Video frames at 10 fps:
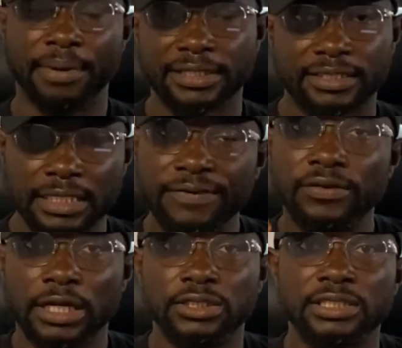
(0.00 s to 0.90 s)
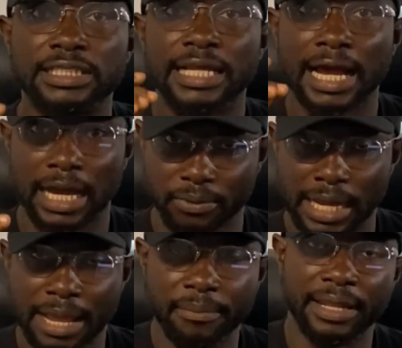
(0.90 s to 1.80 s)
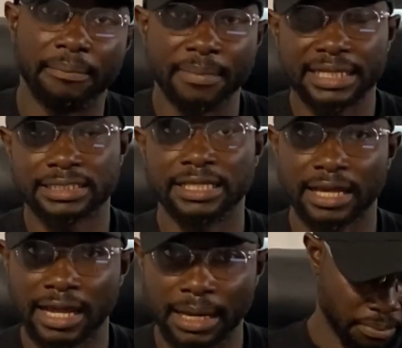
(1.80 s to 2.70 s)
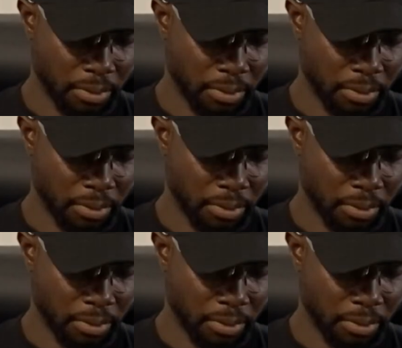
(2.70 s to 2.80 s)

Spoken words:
But if you are using app, I mean MEXC app,